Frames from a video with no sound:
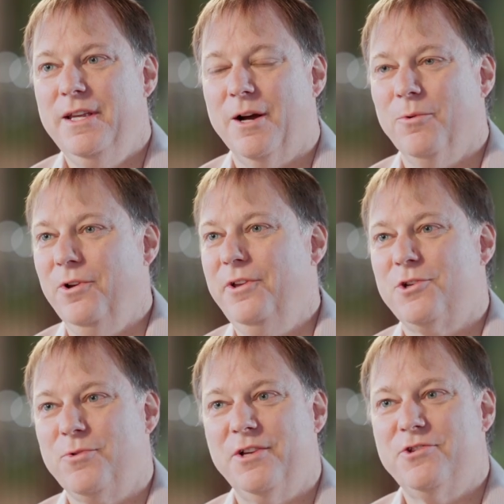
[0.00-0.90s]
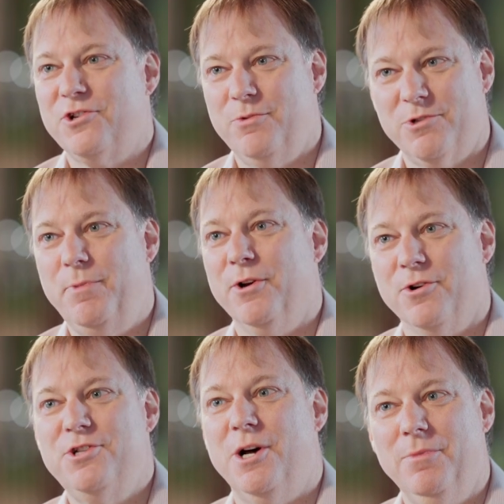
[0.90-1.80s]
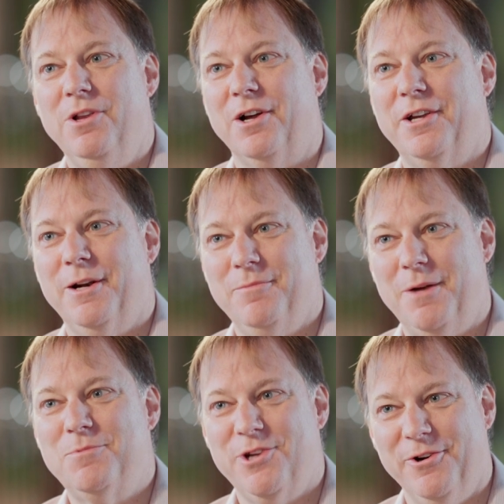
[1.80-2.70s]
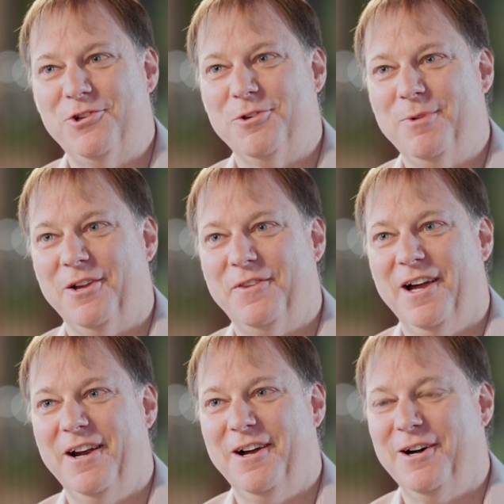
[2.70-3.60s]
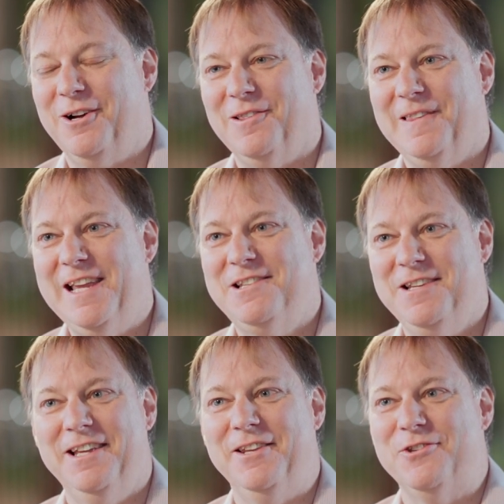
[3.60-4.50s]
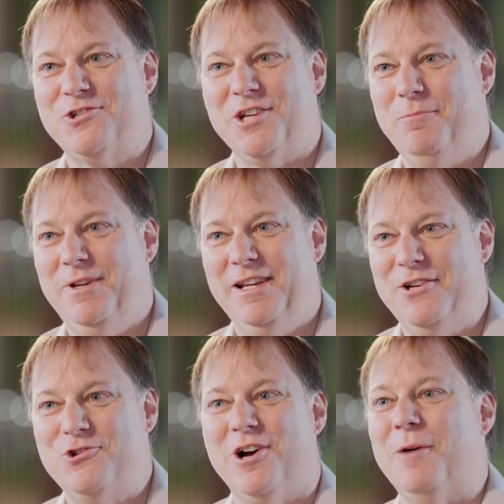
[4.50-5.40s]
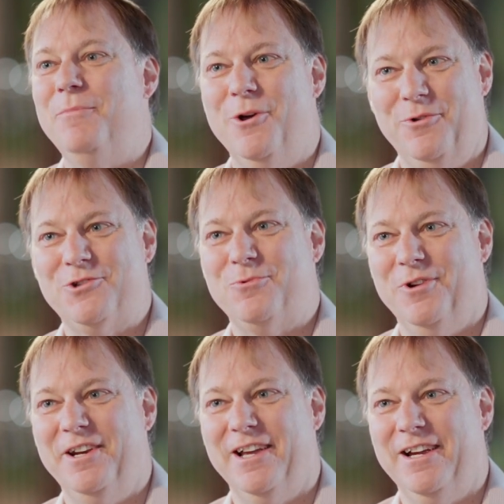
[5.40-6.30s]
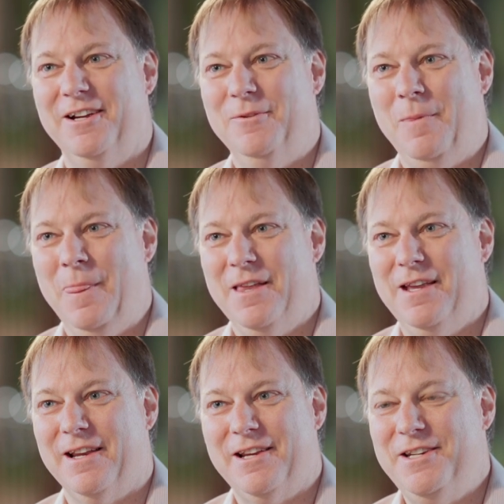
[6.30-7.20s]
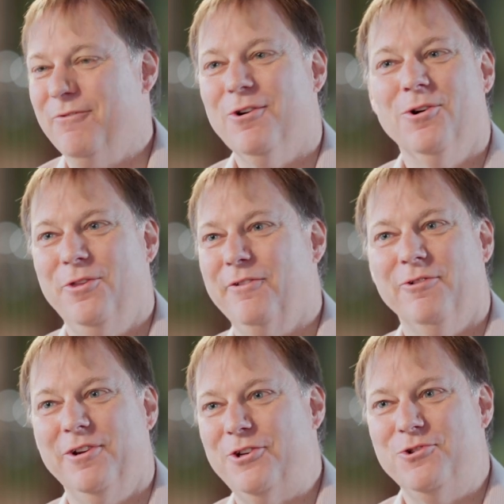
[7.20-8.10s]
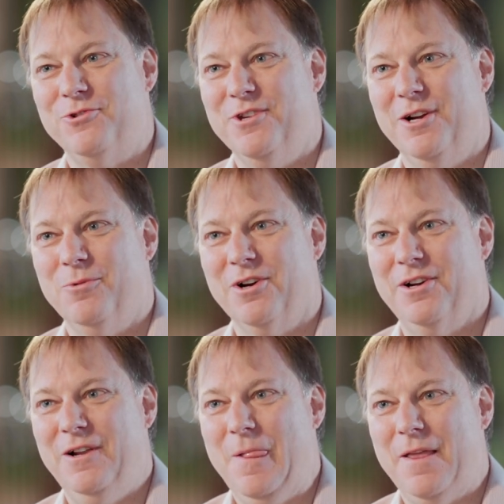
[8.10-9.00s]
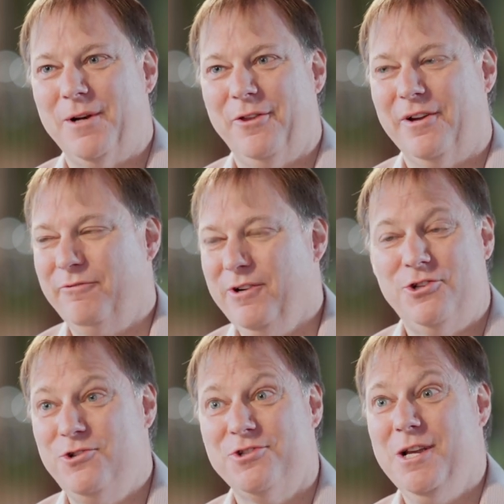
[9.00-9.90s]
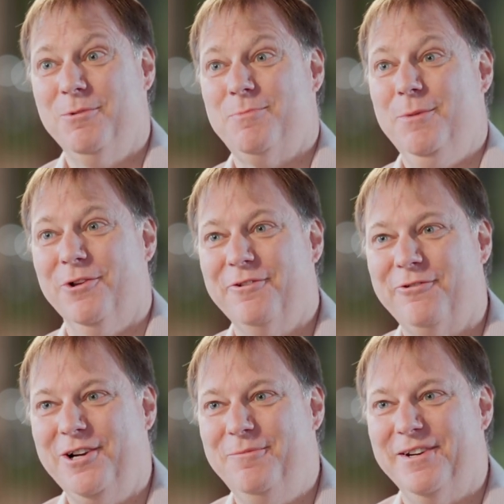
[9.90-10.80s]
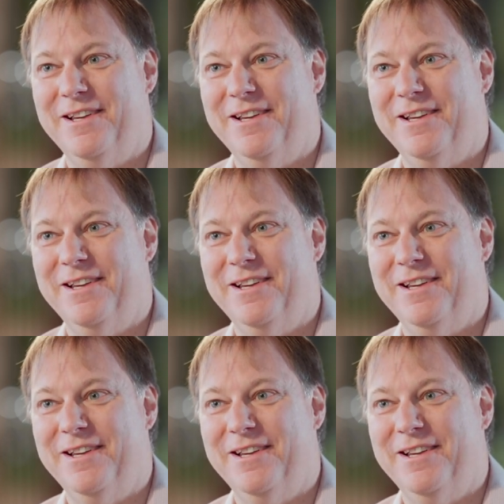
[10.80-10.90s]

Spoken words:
Yeah, really the transition was pure dumb luck, and I'm serious about that. A LinkedIn sent me a job notice one day, and I'd never heard of the Free to Choose Network. But I thought, Free to Choose, that must be Milton Friedman.